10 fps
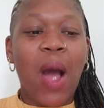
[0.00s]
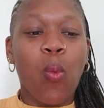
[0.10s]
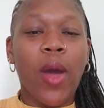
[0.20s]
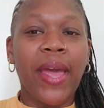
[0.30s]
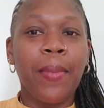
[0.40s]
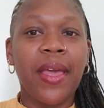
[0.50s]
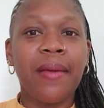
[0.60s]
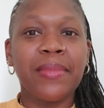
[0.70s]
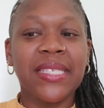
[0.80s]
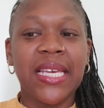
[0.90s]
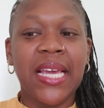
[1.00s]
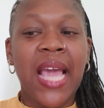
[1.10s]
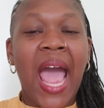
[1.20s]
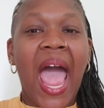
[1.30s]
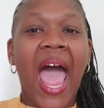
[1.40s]

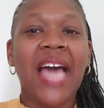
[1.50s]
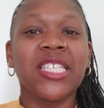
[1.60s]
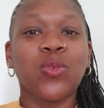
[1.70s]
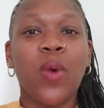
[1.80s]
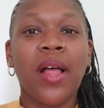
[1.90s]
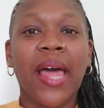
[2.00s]
WebMD, as well